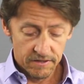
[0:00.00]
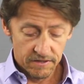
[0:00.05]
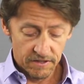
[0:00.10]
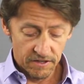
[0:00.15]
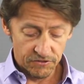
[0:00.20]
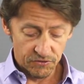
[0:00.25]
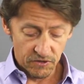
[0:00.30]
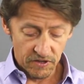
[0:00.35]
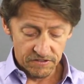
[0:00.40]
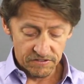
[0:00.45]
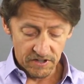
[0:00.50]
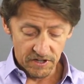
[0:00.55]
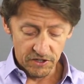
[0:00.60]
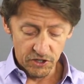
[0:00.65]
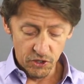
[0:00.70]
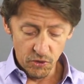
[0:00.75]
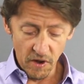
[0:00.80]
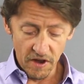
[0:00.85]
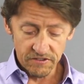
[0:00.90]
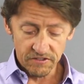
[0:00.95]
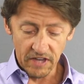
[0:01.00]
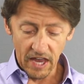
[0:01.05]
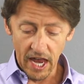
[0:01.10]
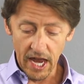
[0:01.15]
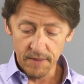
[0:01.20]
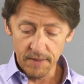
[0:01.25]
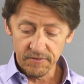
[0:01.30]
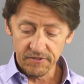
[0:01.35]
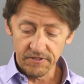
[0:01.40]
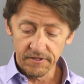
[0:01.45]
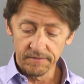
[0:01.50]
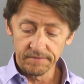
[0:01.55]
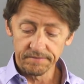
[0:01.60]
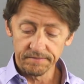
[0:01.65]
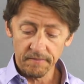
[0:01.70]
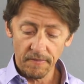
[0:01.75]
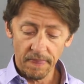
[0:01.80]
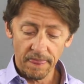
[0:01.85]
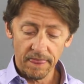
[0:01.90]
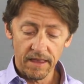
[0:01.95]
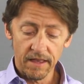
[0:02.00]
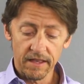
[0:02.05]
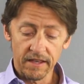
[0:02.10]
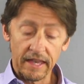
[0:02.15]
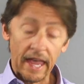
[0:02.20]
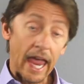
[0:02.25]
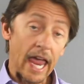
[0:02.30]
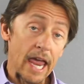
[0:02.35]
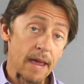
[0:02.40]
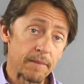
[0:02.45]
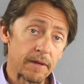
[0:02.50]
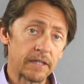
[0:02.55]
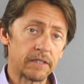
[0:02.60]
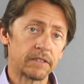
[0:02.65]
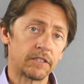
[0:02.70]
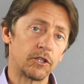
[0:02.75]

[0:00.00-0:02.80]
This is a U.S. Games game.